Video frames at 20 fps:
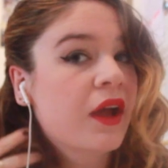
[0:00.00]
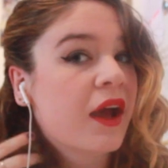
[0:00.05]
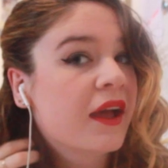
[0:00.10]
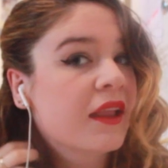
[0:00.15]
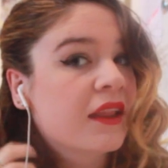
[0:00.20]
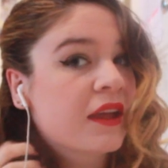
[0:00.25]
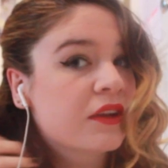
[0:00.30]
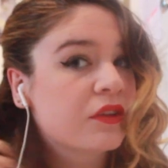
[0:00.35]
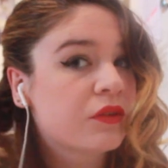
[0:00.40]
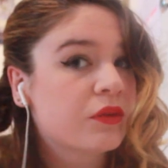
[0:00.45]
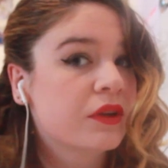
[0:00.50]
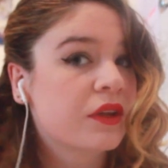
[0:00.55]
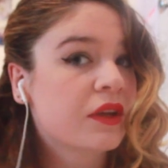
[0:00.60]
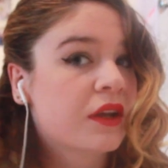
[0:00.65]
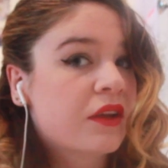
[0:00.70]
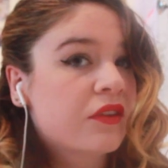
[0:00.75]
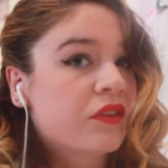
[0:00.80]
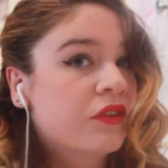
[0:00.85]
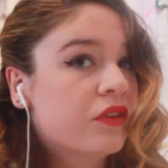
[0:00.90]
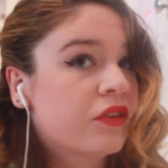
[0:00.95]
I like doing it
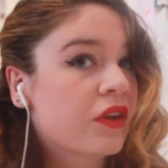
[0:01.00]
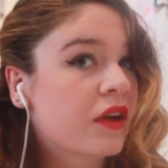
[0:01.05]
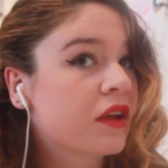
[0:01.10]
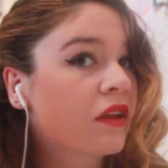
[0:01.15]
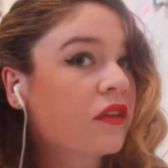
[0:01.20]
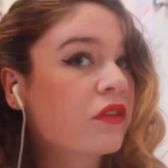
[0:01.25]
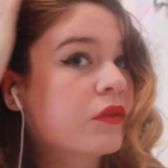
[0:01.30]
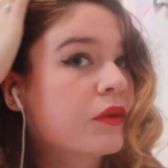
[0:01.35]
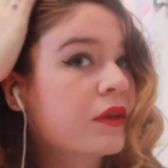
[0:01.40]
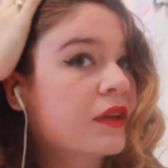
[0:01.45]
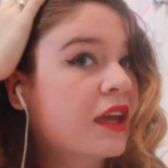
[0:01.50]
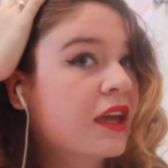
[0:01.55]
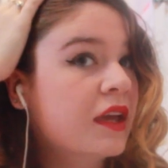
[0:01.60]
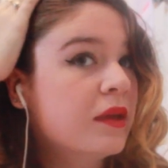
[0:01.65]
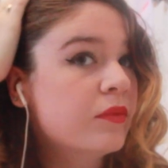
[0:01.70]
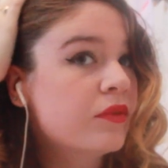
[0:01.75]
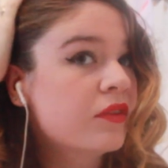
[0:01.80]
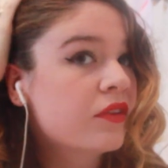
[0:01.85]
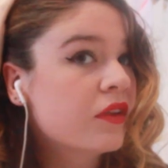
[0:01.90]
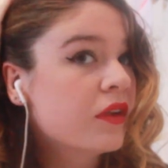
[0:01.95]
nice and tight so it
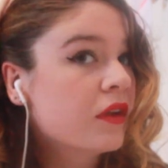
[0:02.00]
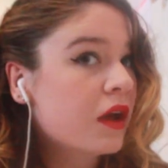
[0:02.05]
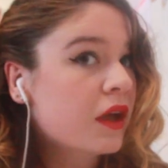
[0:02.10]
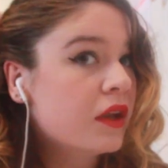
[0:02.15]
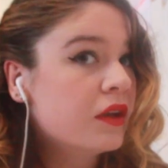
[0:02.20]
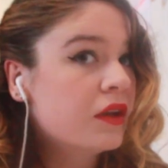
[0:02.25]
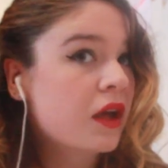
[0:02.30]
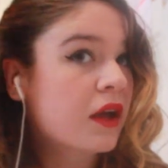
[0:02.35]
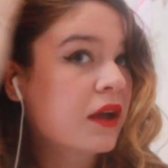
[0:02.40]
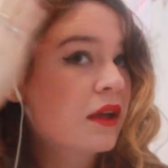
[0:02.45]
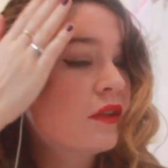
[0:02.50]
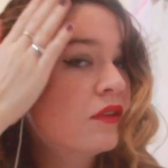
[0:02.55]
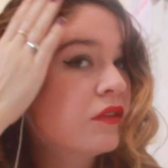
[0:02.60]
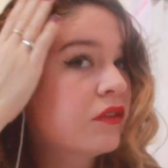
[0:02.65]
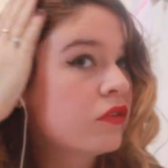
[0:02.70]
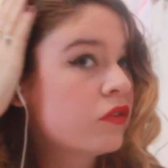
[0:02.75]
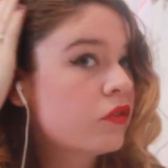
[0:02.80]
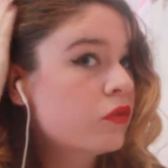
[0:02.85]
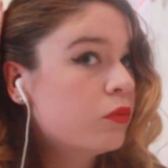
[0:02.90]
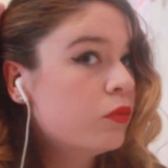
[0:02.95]
keeps a nice
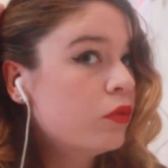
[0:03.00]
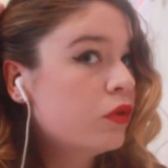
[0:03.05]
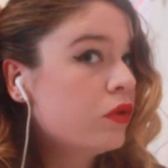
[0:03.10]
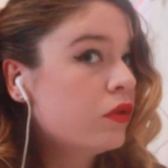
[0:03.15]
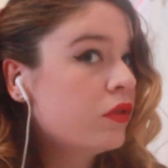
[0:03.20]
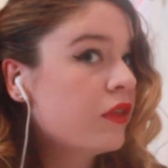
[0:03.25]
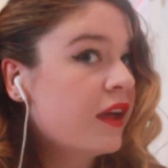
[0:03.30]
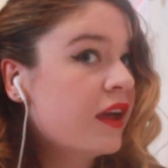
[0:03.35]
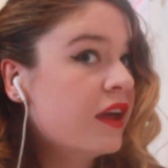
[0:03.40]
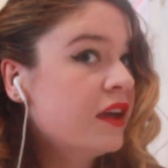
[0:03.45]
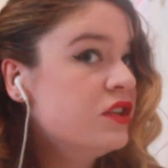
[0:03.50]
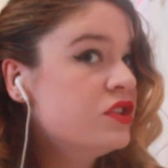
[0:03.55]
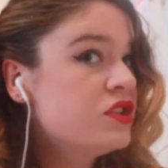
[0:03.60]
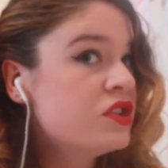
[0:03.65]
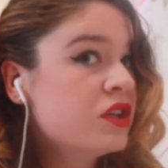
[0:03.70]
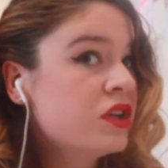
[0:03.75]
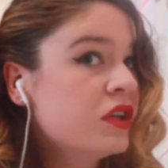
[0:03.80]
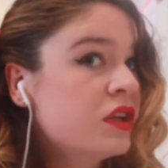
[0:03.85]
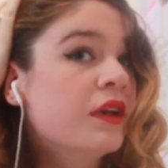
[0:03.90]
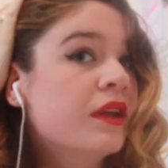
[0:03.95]
smooth
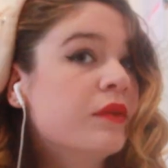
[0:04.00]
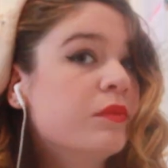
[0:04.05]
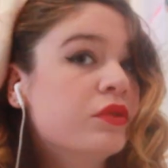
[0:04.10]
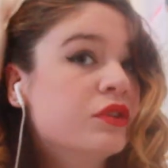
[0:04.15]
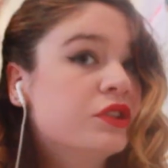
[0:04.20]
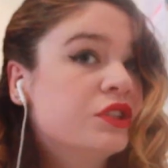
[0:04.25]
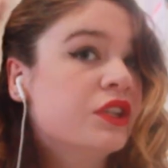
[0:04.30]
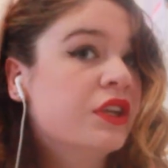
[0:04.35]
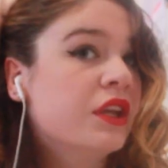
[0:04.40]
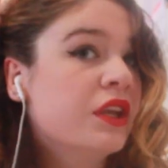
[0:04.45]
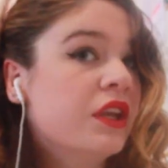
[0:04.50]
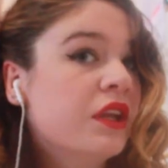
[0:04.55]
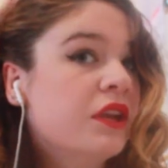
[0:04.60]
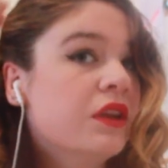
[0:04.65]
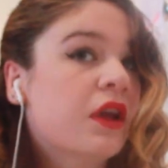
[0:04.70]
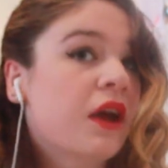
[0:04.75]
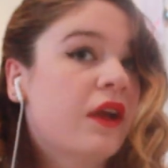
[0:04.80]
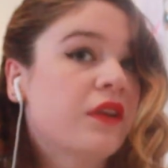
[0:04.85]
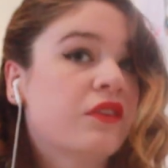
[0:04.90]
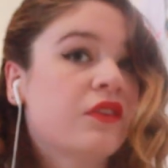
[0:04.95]
edge and pushing it in
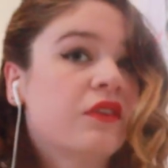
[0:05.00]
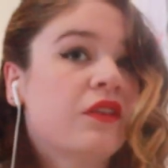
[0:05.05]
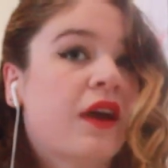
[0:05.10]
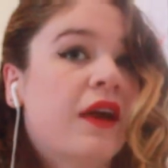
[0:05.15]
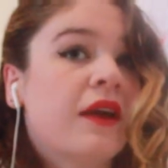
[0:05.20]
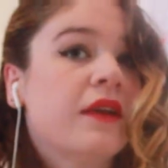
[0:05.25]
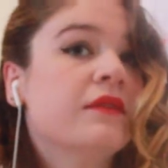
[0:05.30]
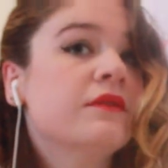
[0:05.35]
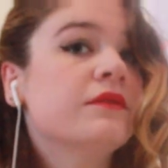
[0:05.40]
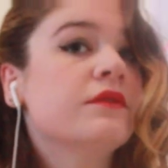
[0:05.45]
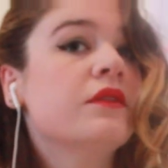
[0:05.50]
nice and tight.